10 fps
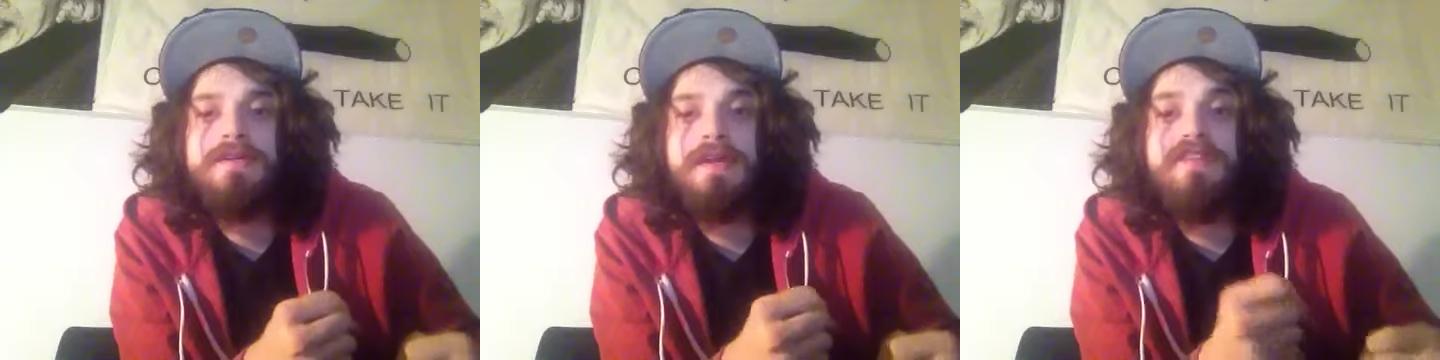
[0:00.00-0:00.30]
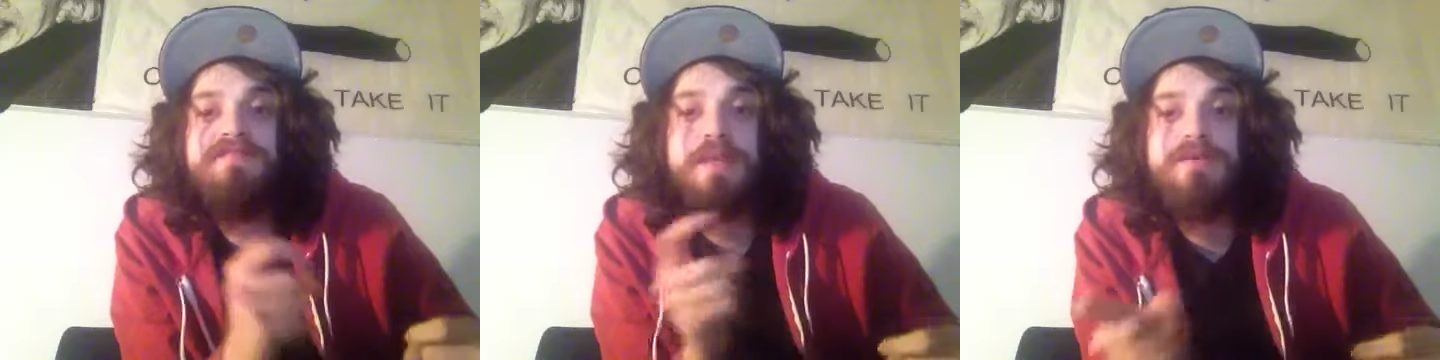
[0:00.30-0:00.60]
They
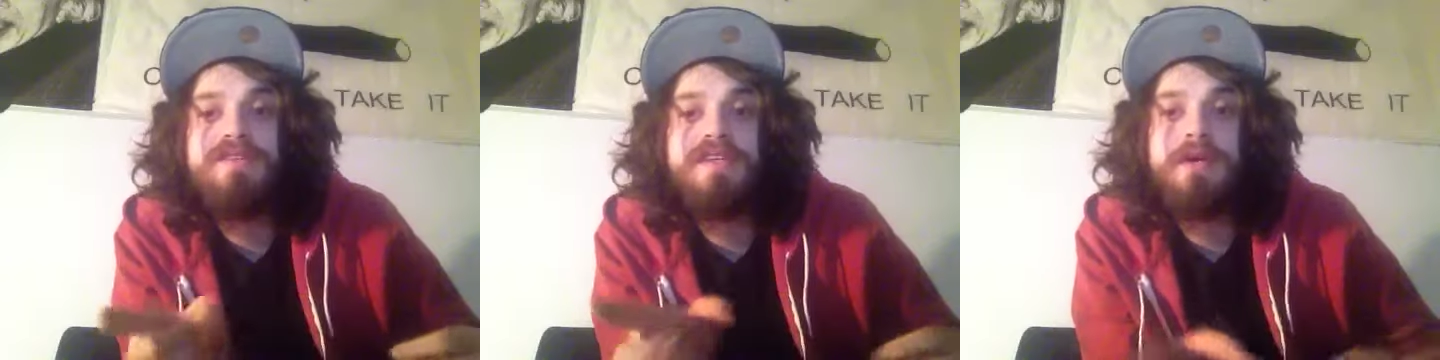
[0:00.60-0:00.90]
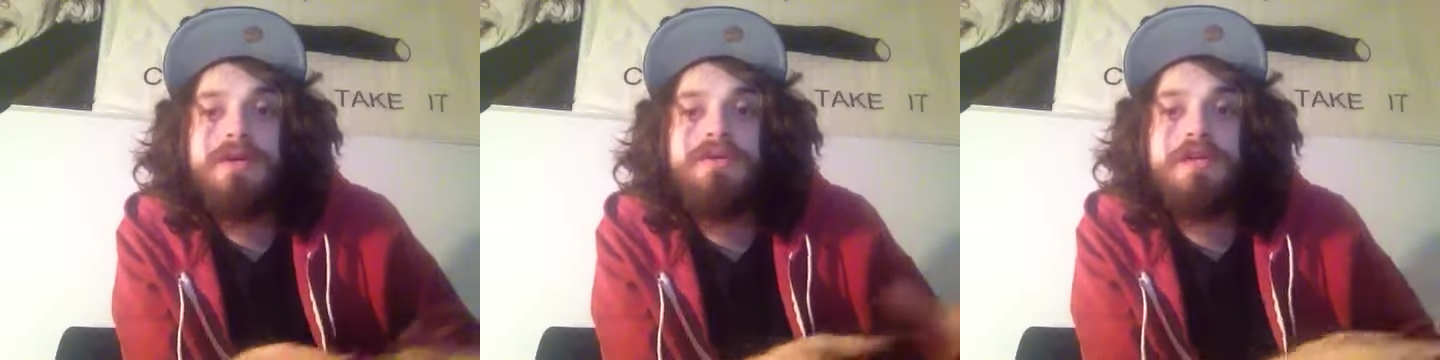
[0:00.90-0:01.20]
have boats that can
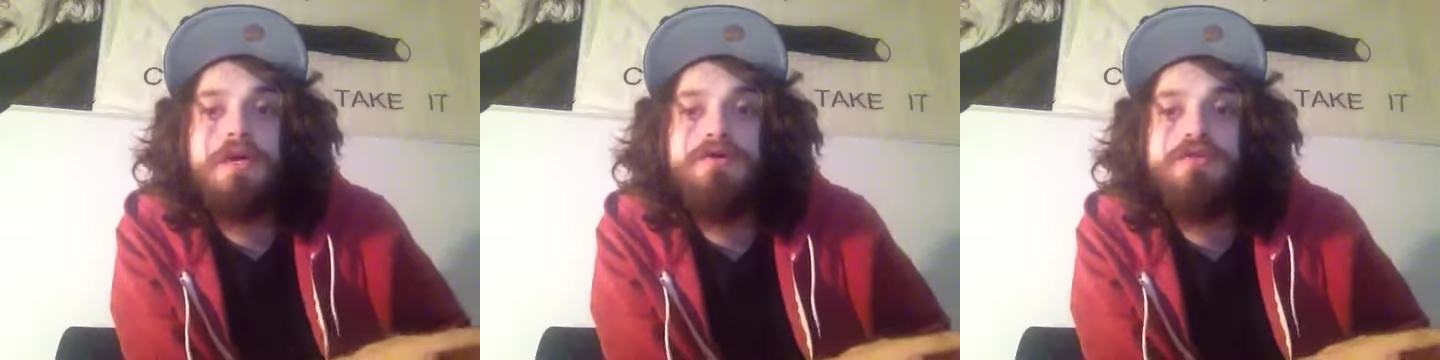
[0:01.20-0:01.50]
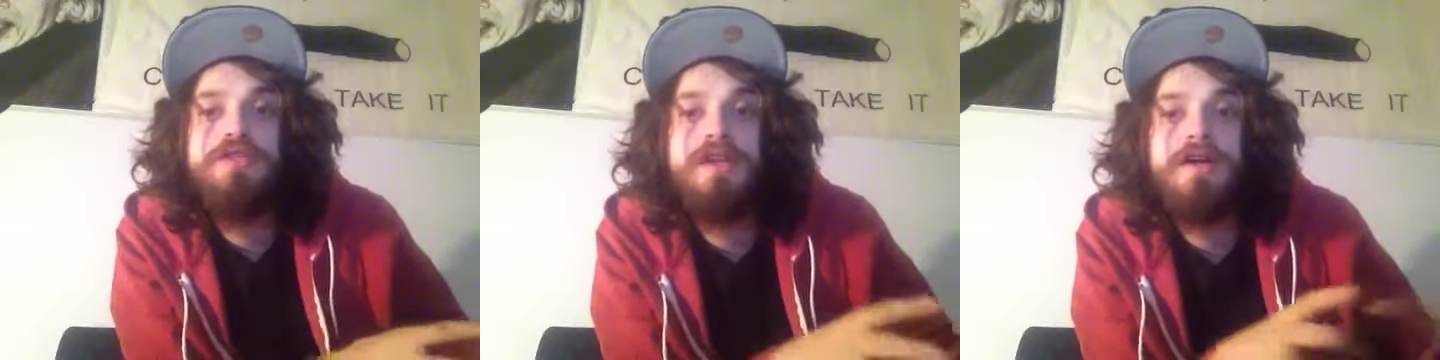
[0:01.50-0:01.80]
go out into the
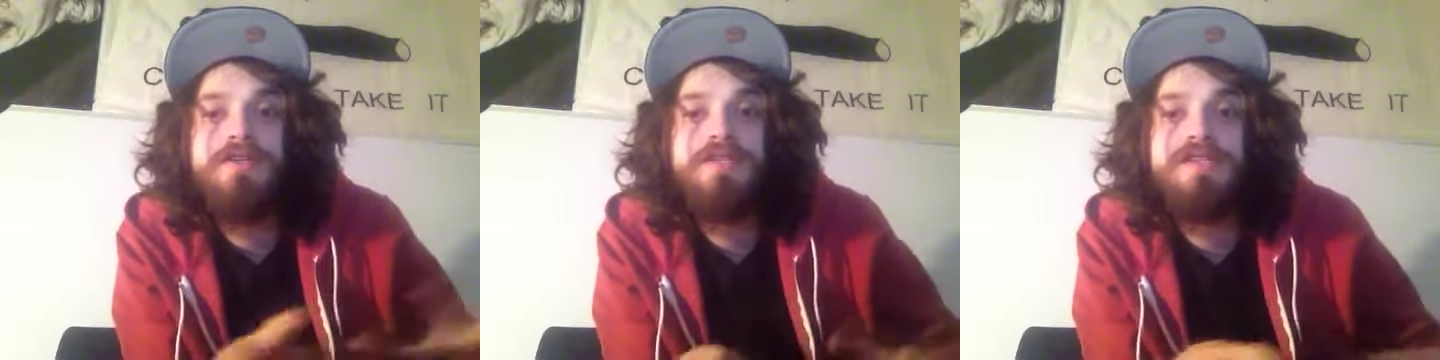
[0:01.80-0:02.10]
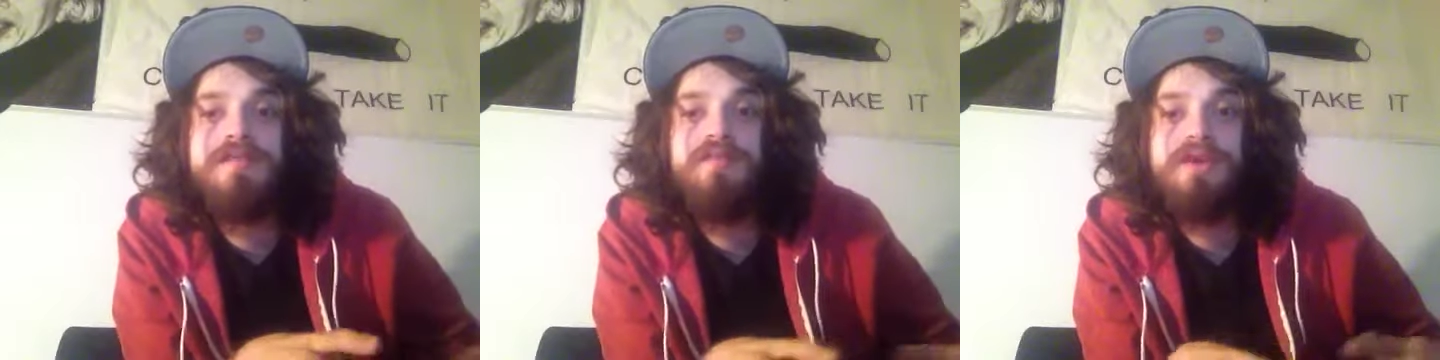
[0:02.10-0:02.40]
ocean, not just
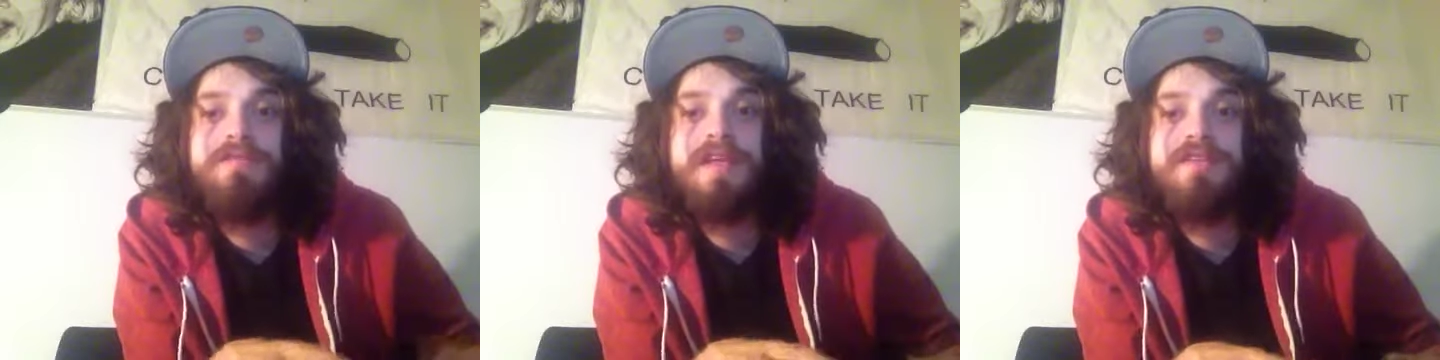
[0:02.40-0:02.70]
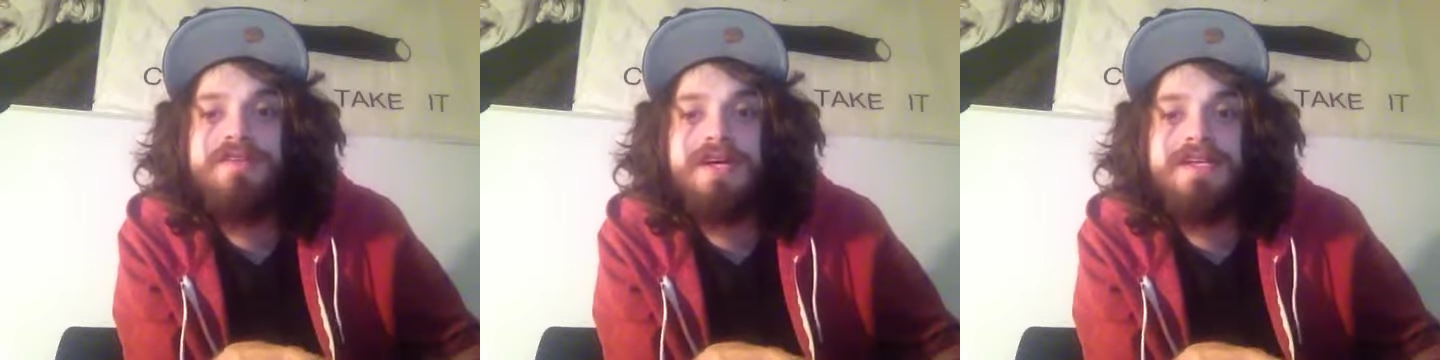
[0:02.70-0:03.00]
in the
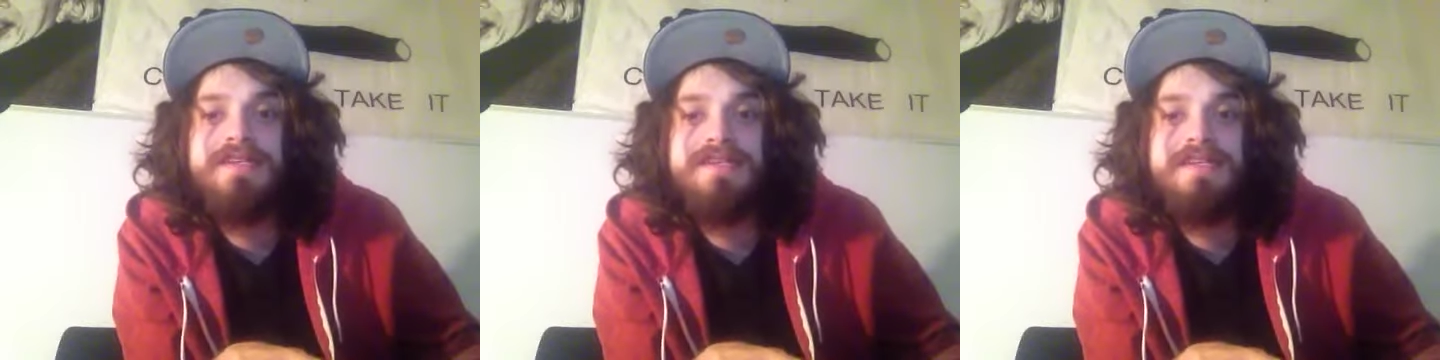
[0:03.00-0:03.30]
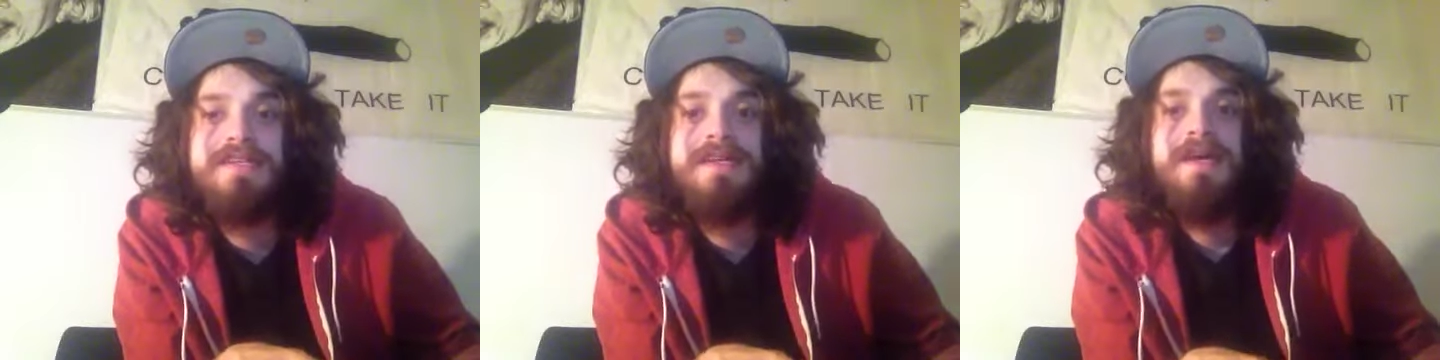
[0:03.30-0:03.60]
Mediterranean
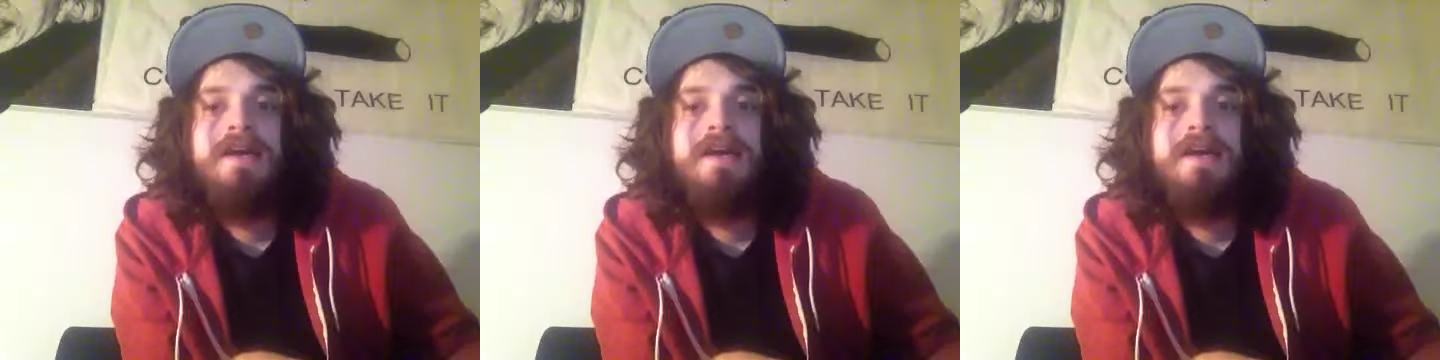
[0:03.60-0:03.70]
Sea.